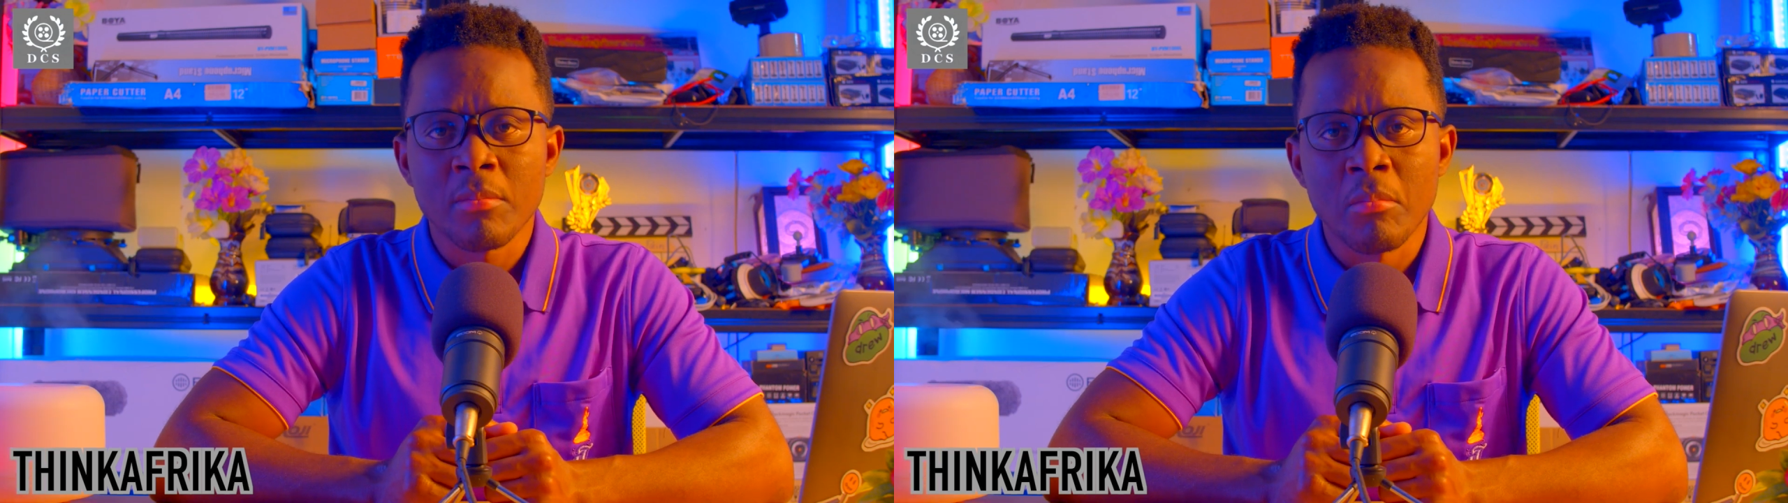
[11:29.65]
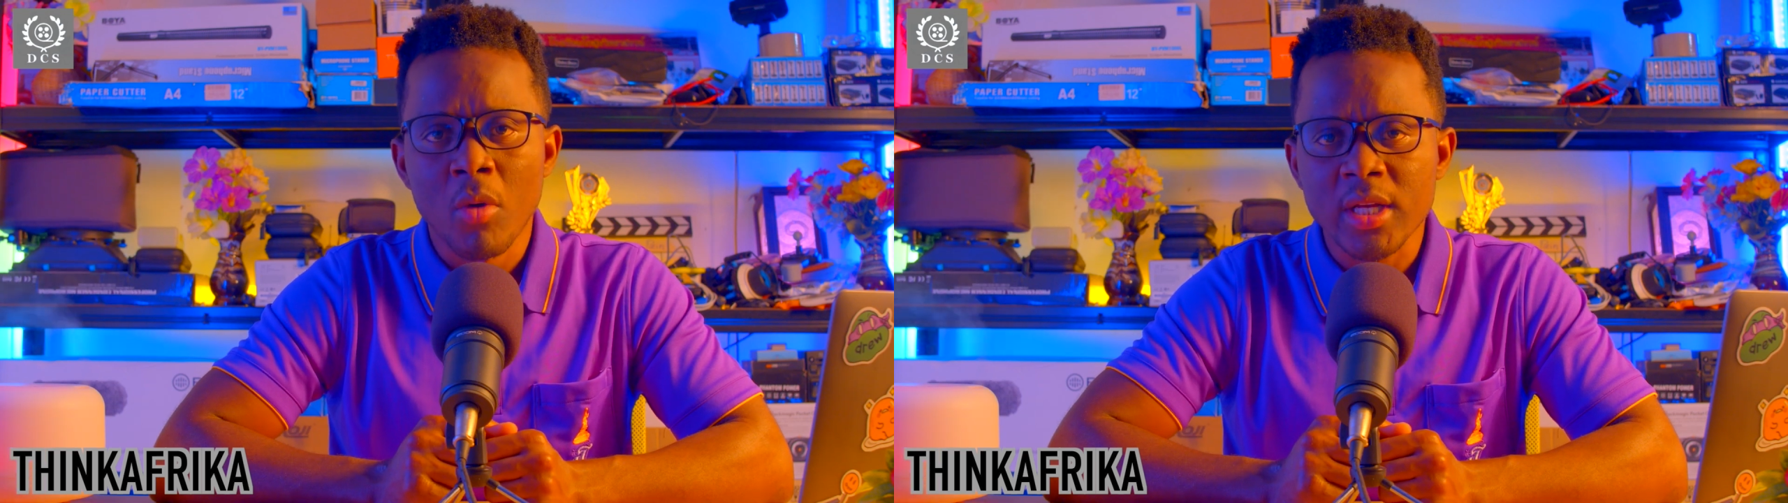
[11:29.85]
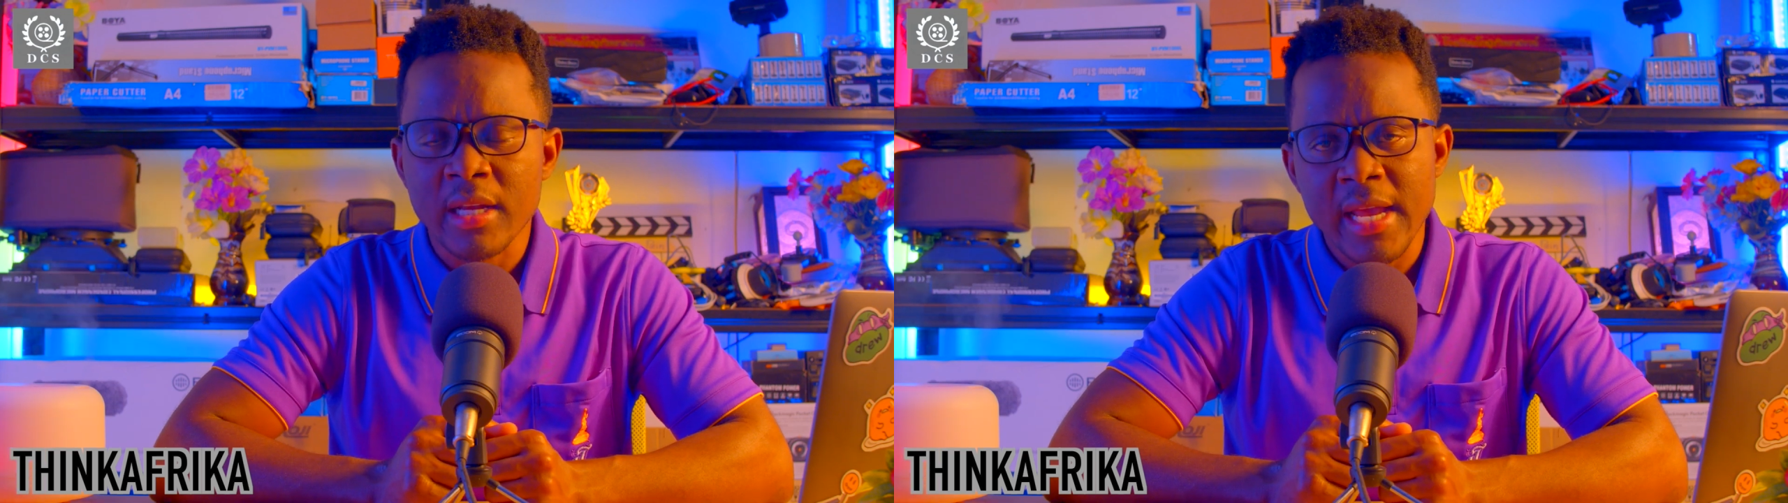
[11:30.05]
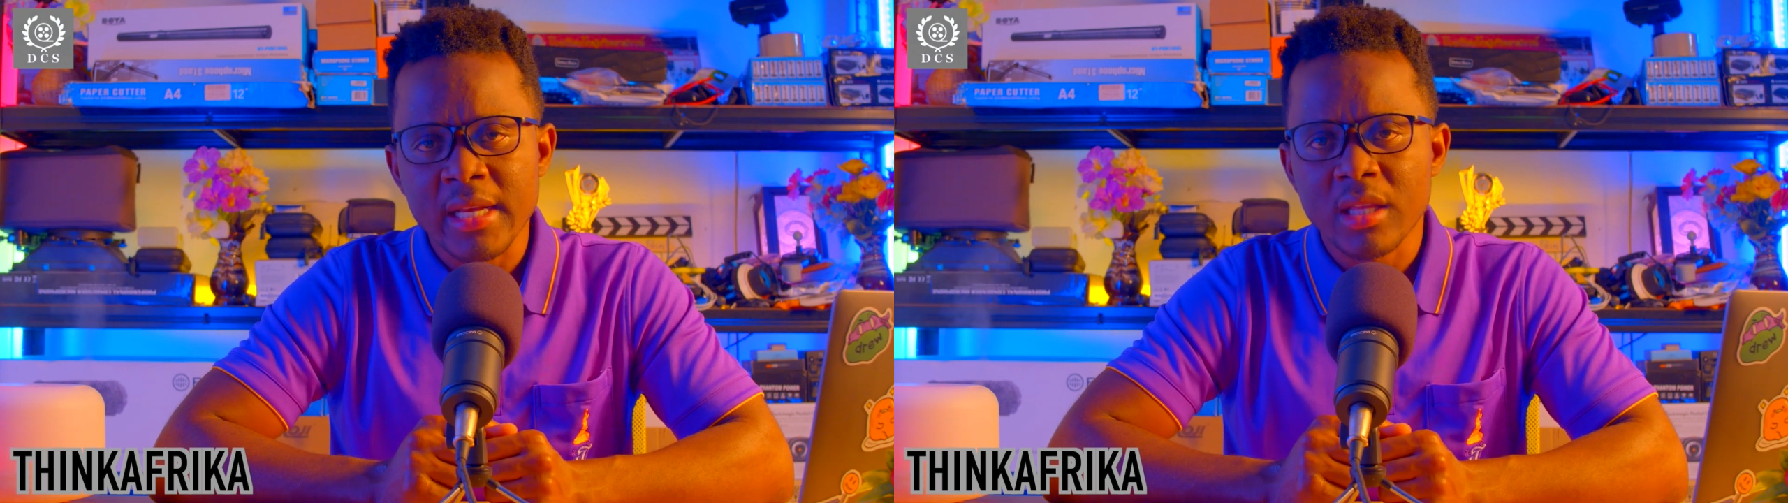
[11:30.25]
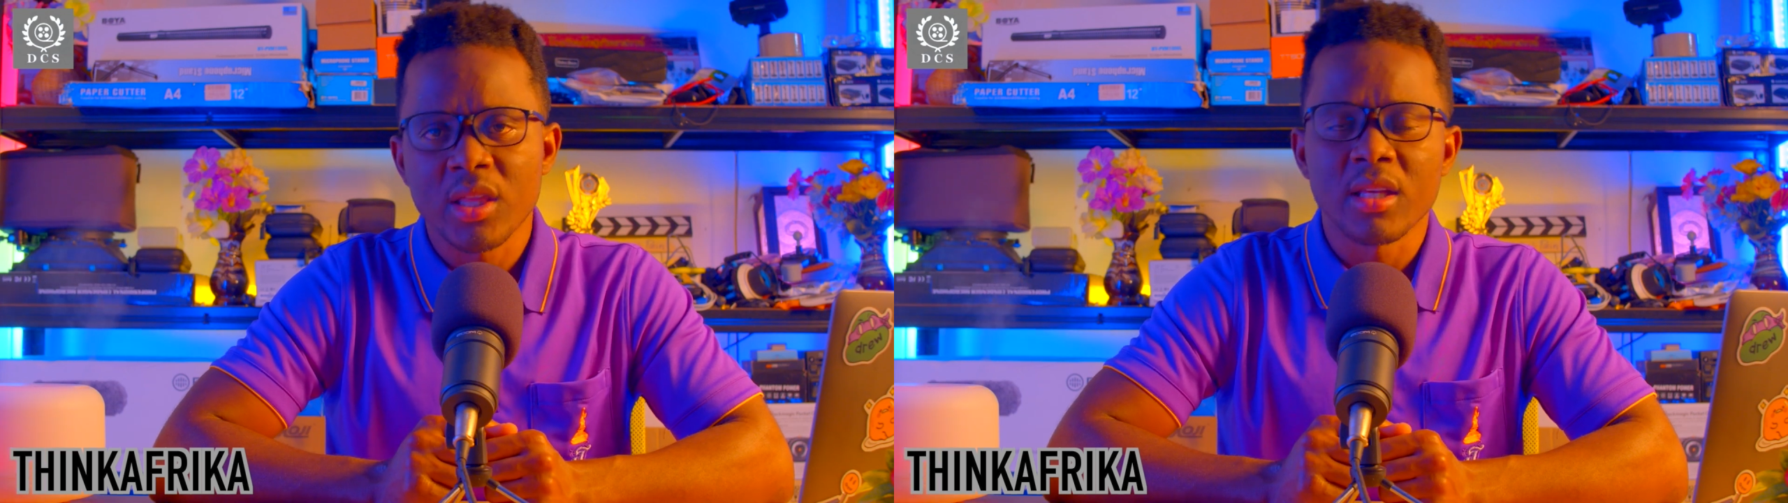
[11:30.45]
more than
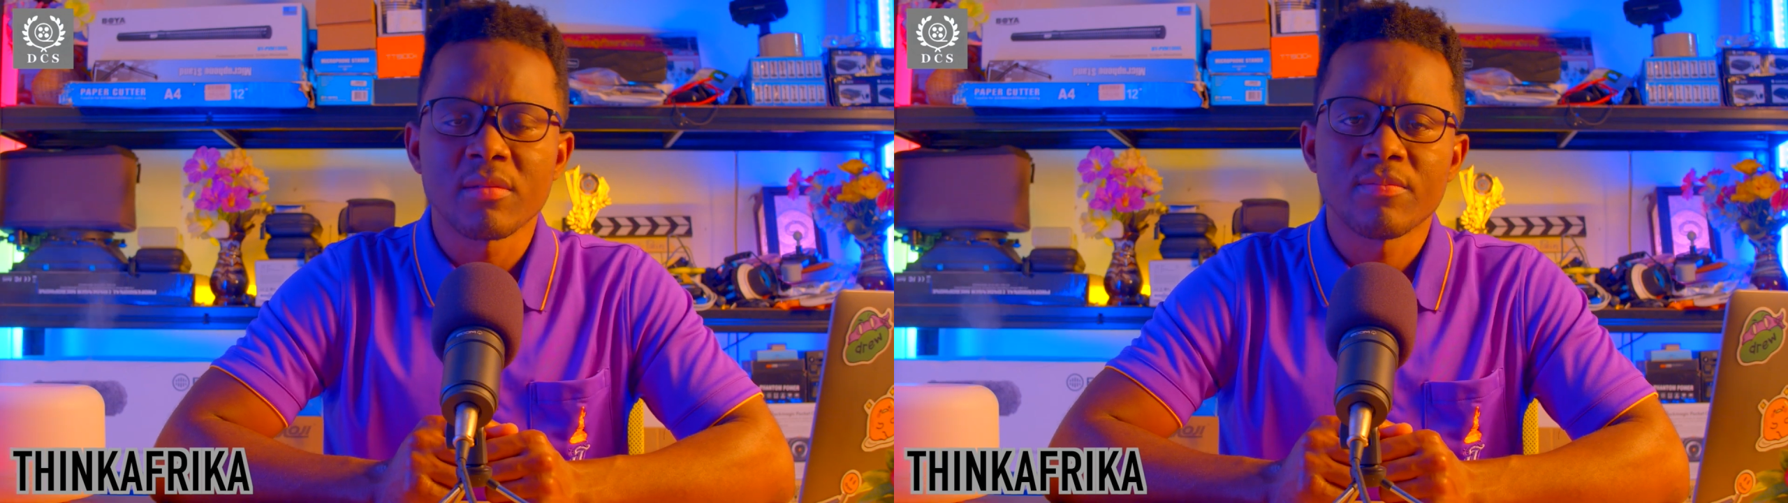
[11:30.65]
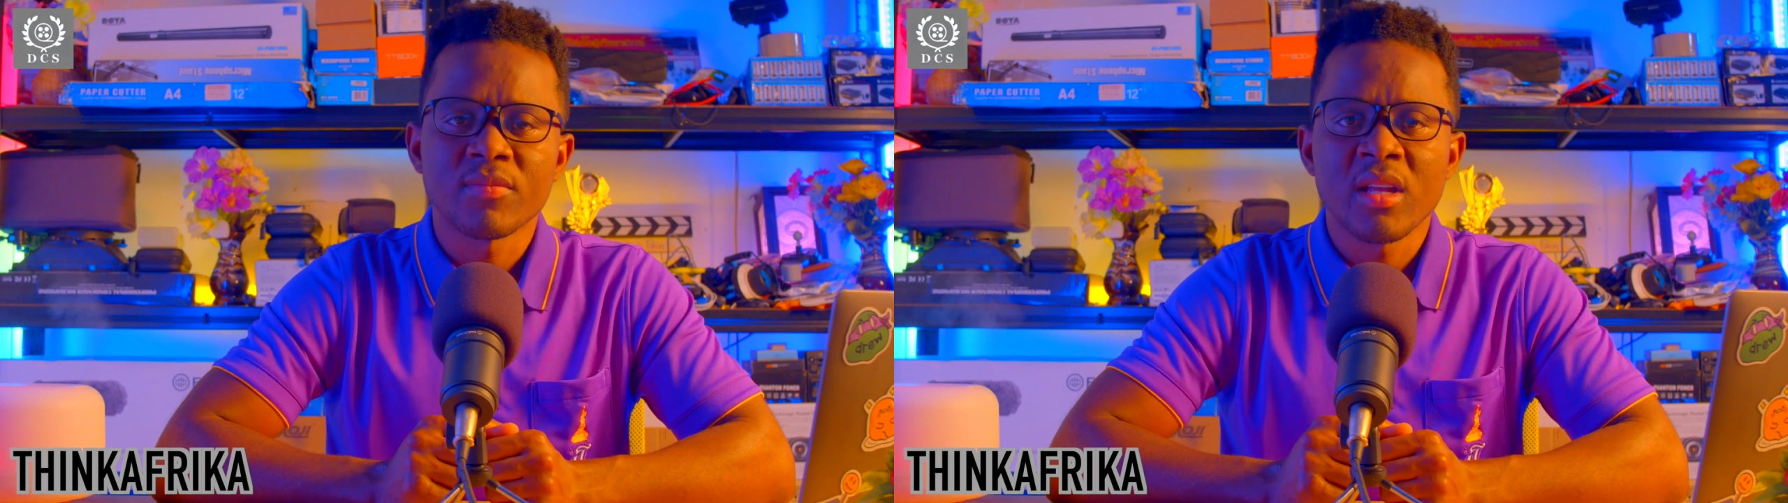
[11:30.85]
anything.